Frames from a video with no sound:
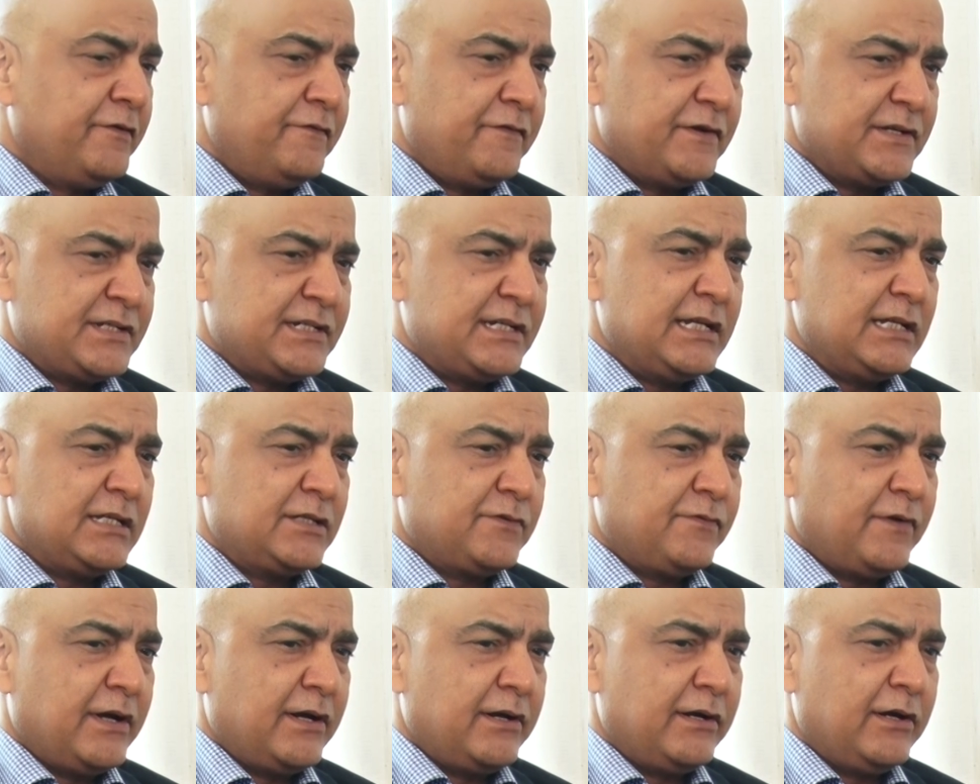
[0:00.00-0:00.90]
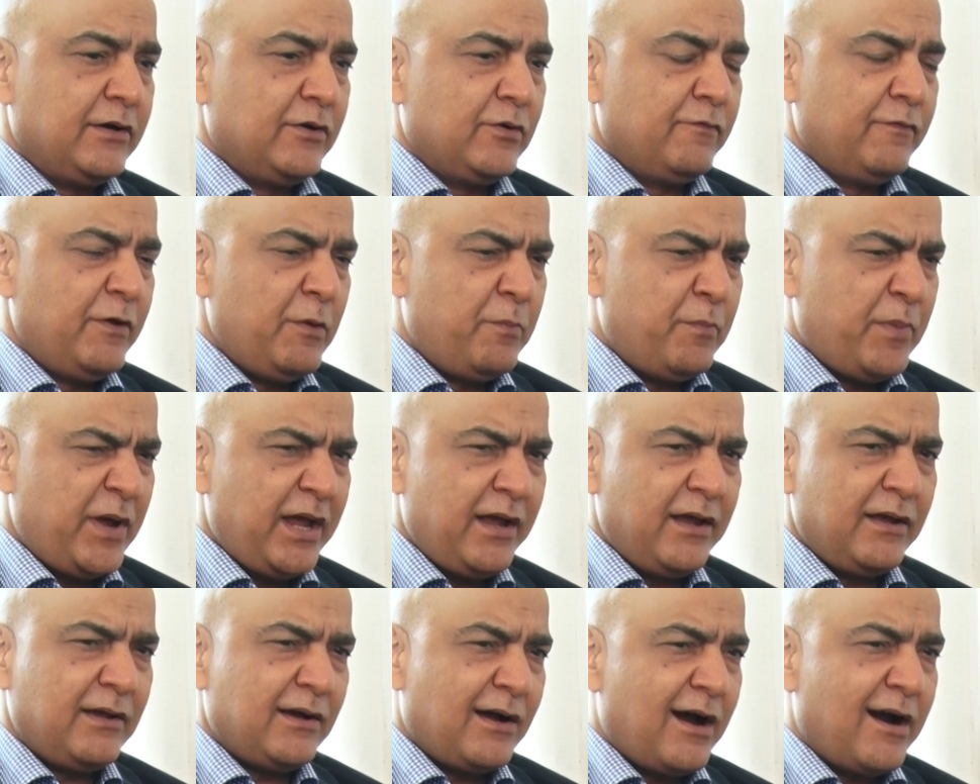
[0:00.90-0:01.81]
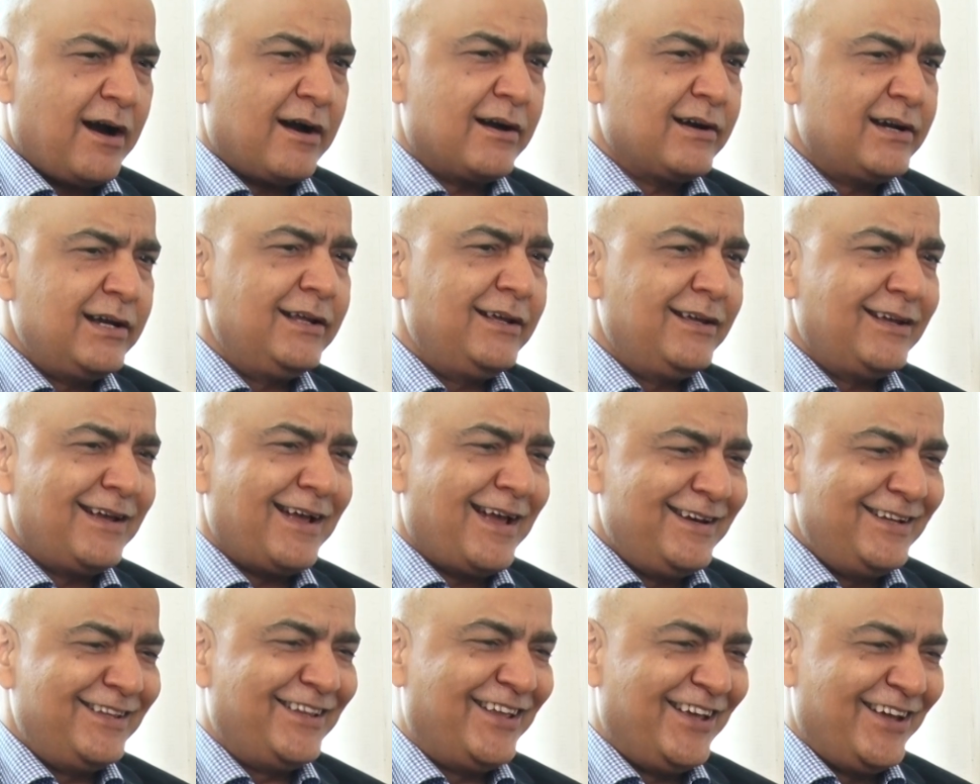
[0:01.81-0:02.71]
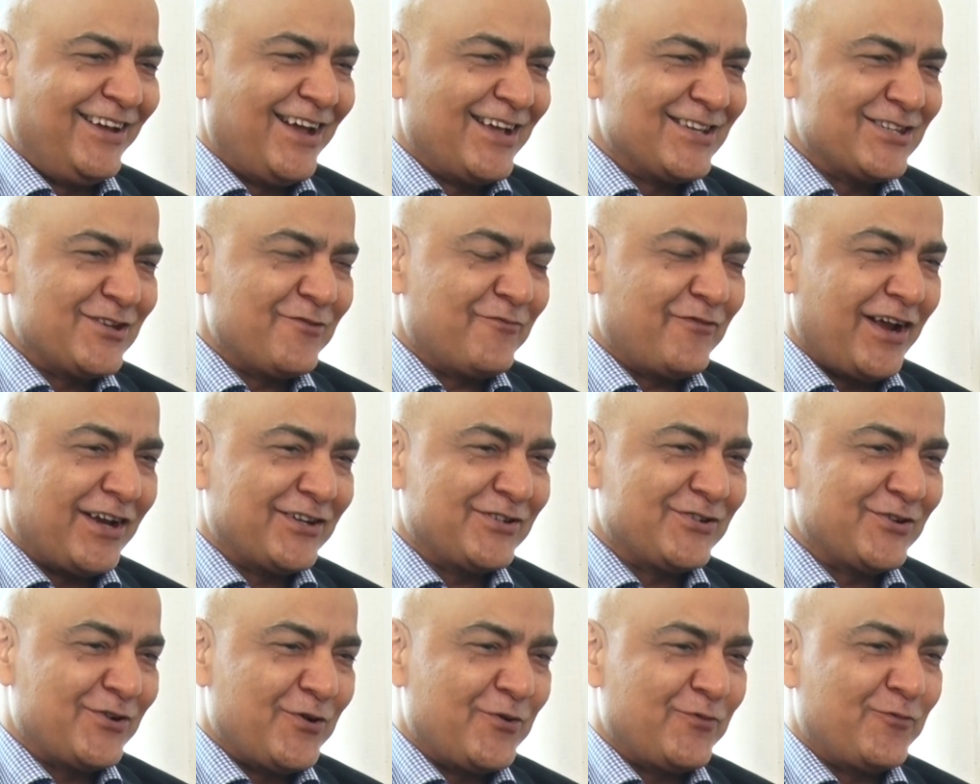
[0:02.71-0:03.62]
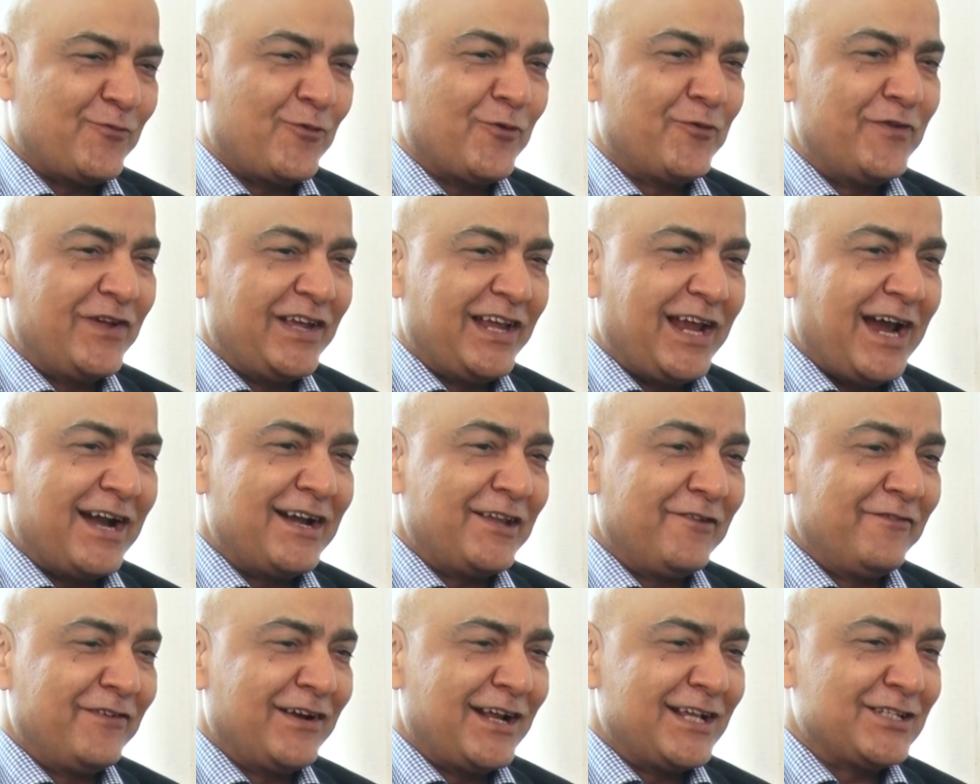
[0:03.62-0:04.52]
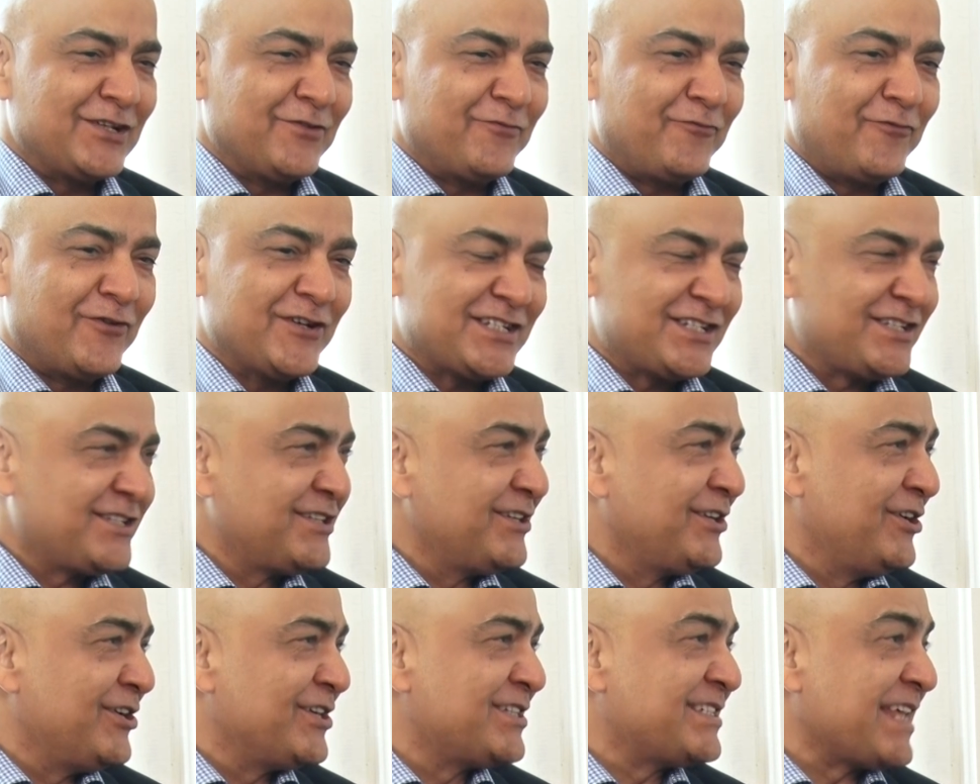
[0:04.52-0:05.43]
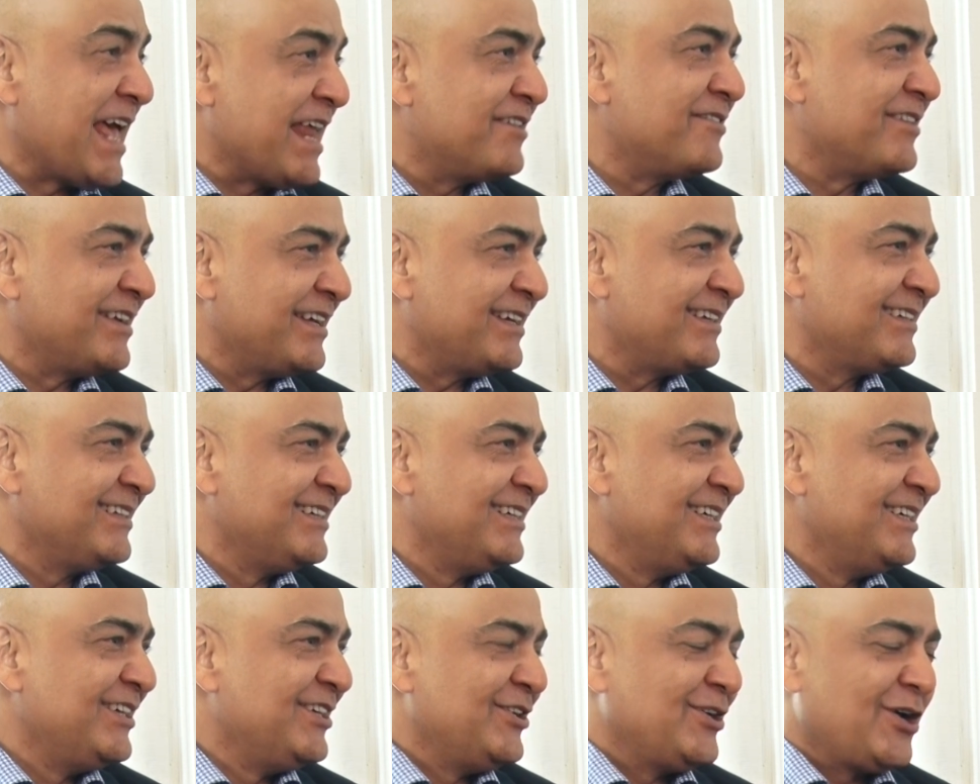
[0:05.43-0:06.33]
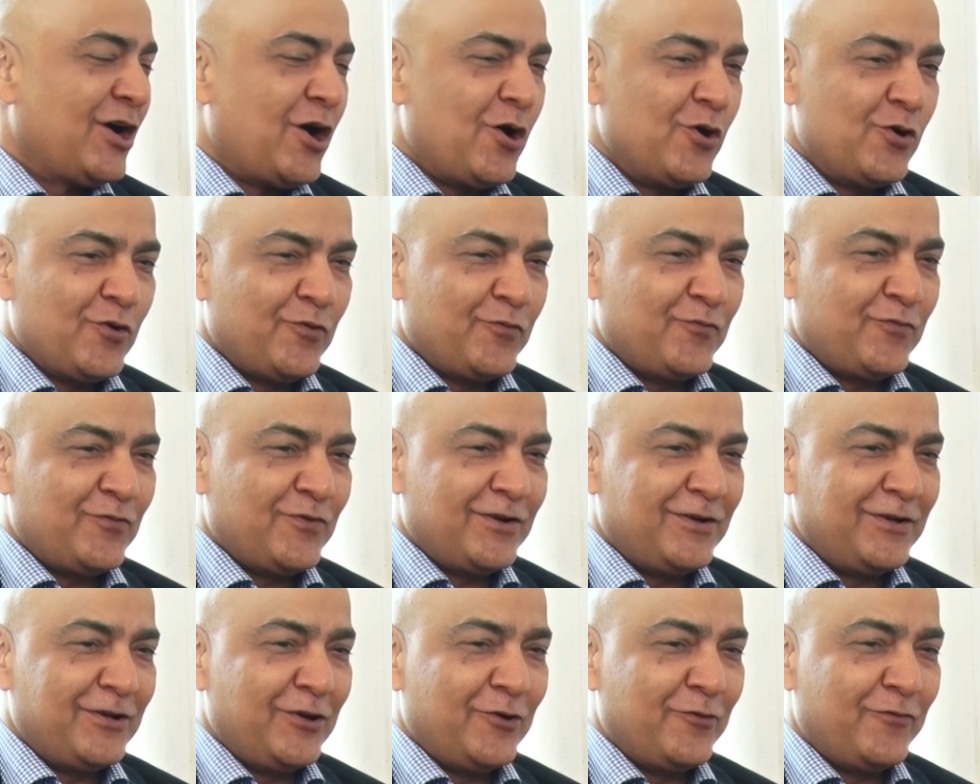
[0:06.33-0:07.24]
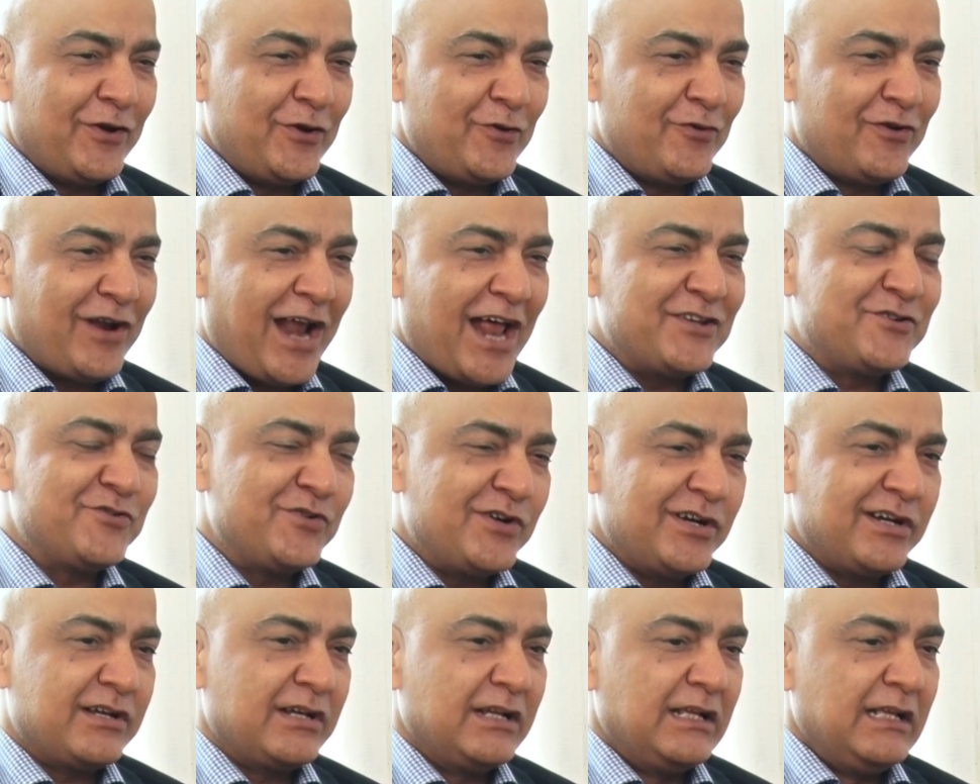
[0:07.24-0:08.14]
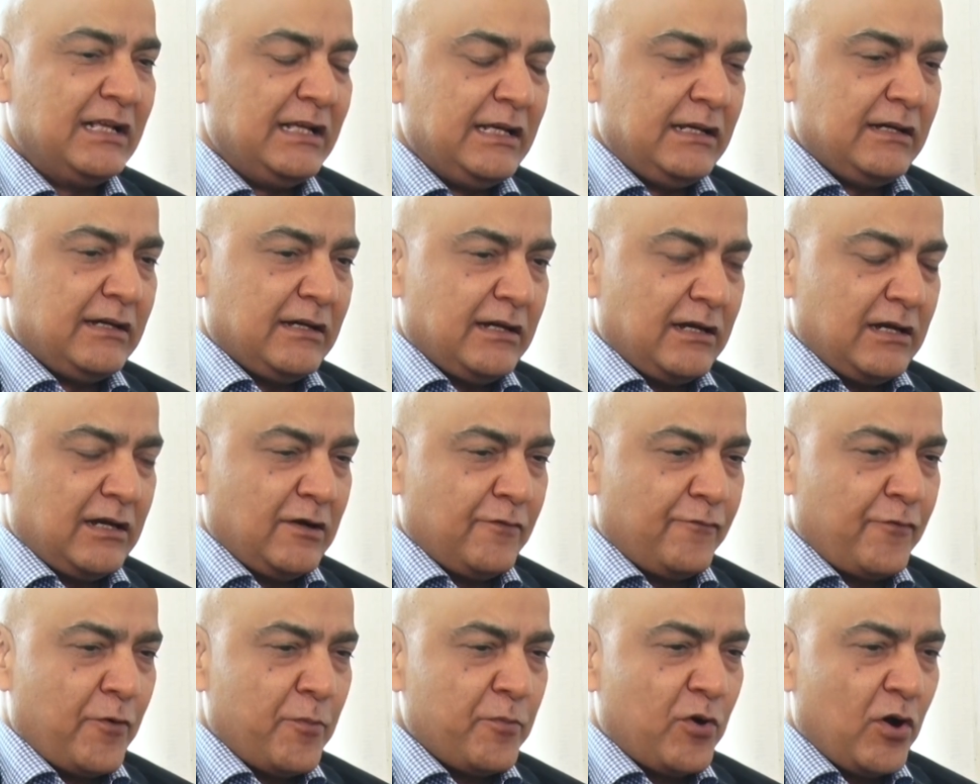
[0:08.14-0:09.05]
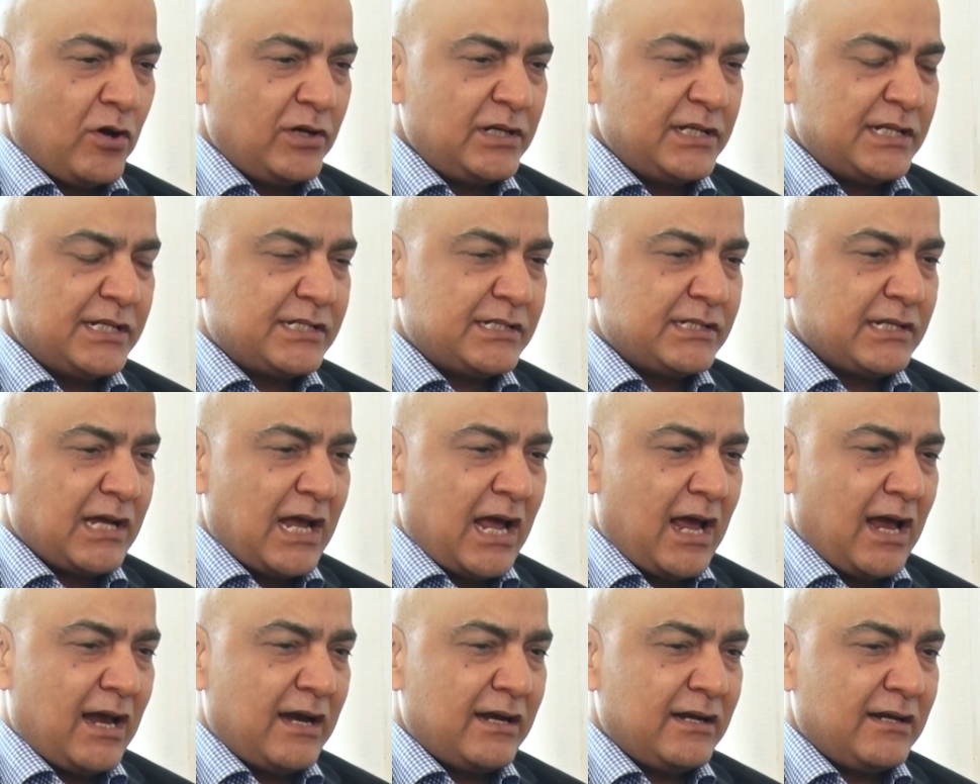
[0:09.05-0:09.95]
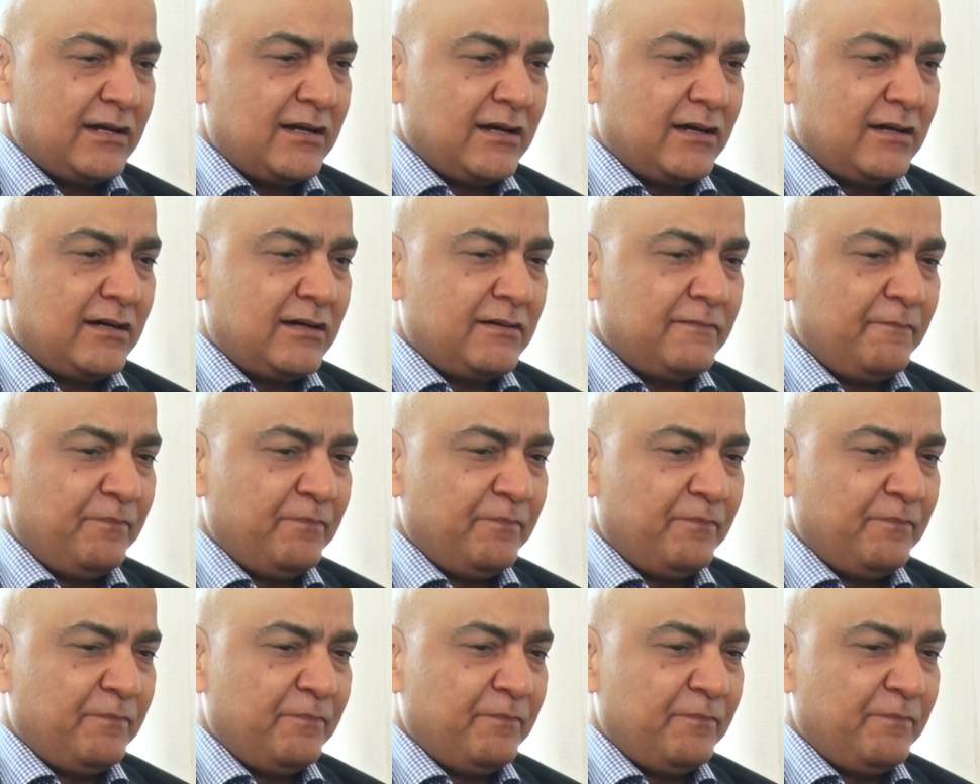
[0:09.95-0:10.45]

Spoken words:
universities, where, we pay hardly anything as a fraction of what we get even as a first year salary out of, when you graduate from college. And,